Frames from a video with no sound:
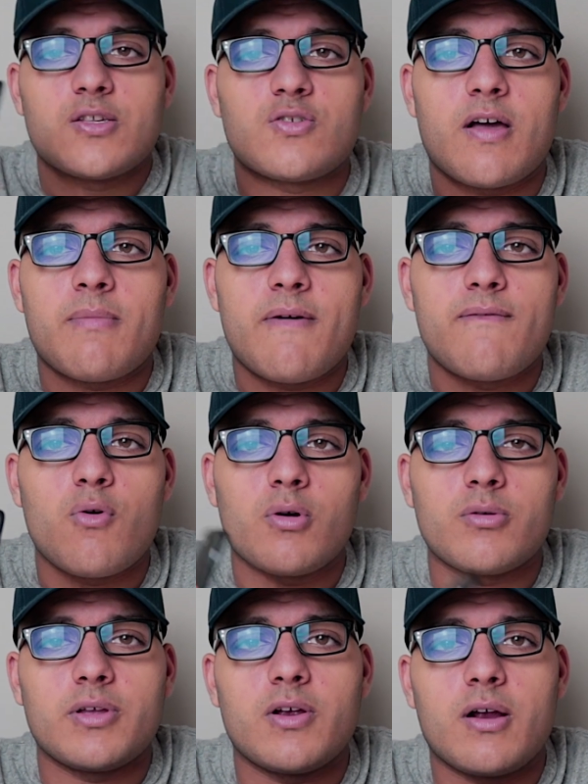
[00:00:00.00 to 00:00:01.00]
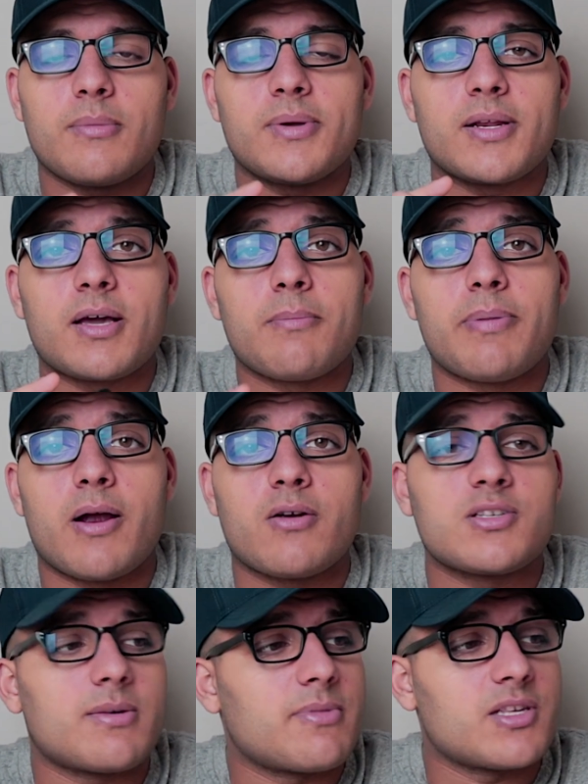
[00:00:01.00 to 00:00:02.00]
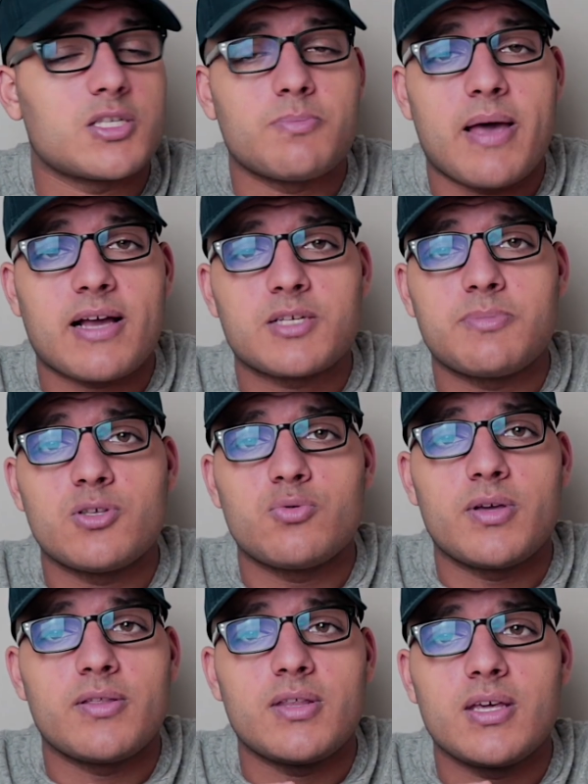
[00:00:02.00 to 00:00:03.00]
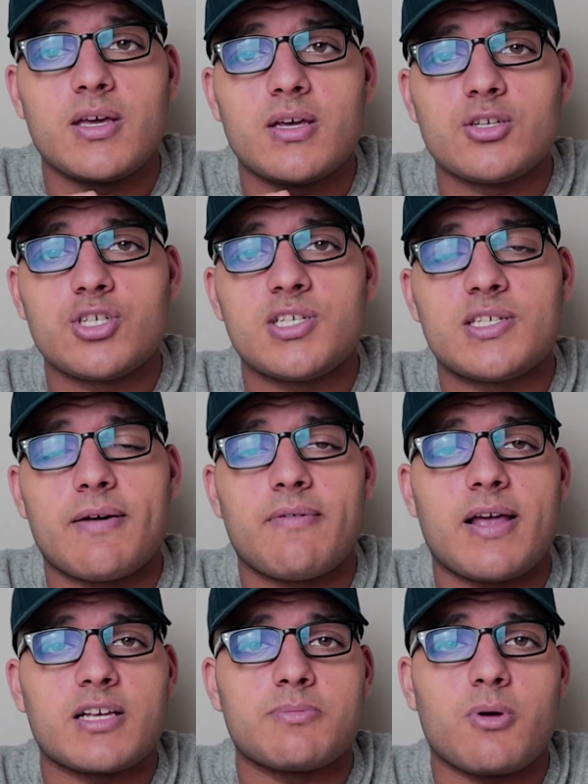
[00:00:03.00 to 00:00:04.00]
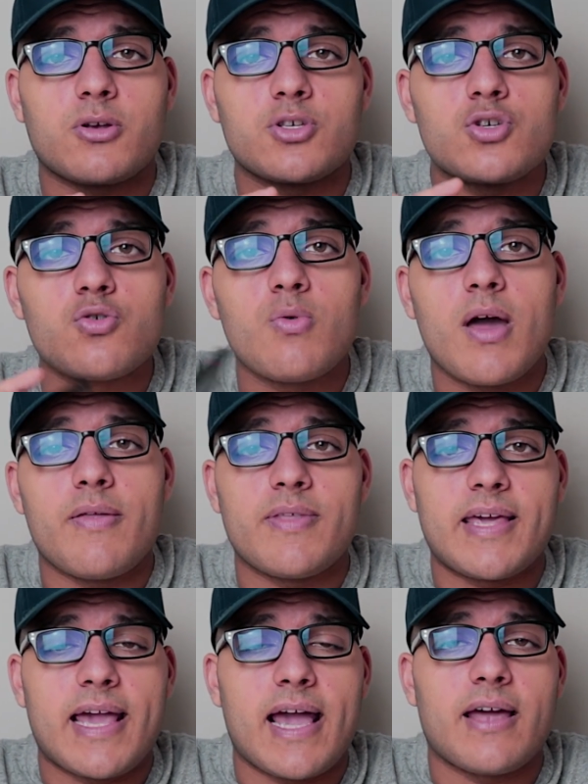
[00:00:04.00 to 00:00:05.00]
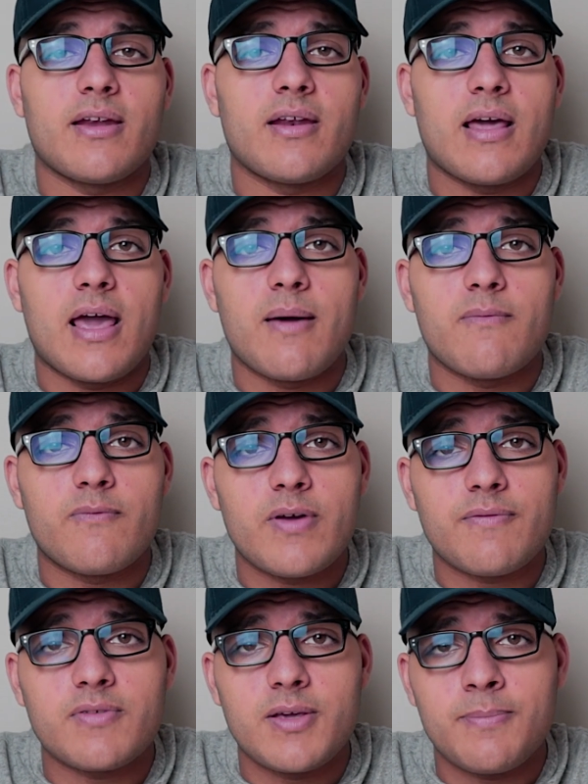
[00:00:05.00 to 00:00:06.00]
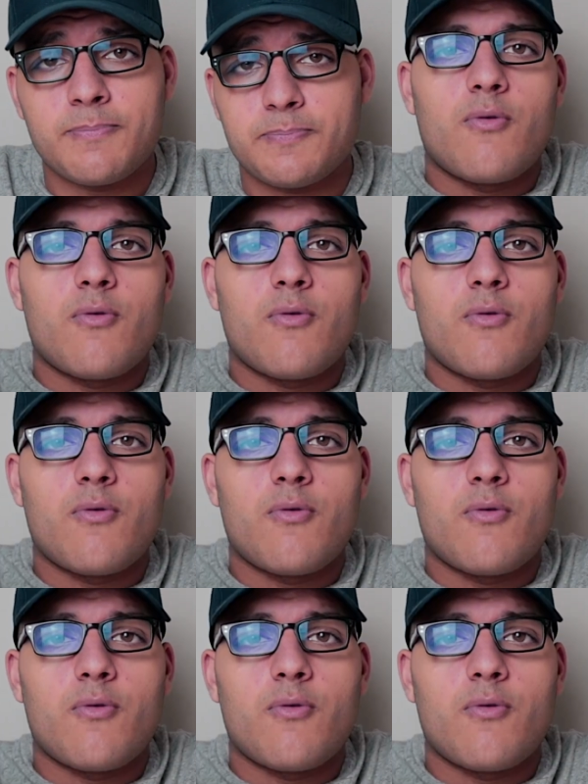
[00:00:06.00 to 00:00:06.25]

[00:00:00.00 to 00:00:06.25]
So I have my phone out here. I'm going to compare some of the specs between the G7X Mark II and the Canon M50.